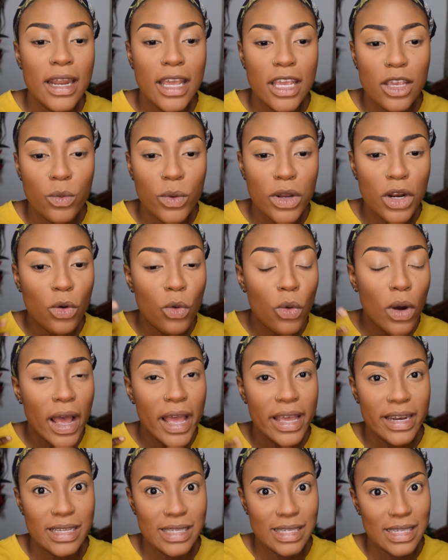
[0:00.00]
And you want to go
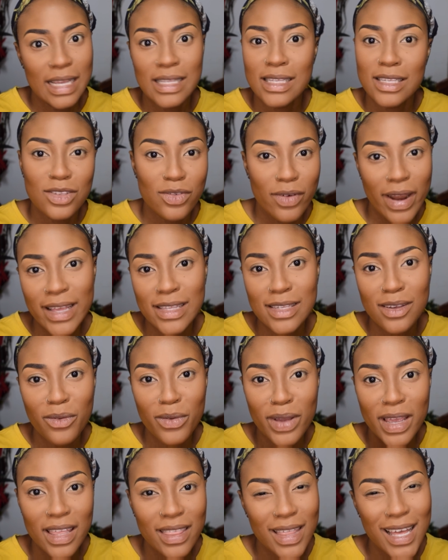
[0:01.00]
ahead and set it right away.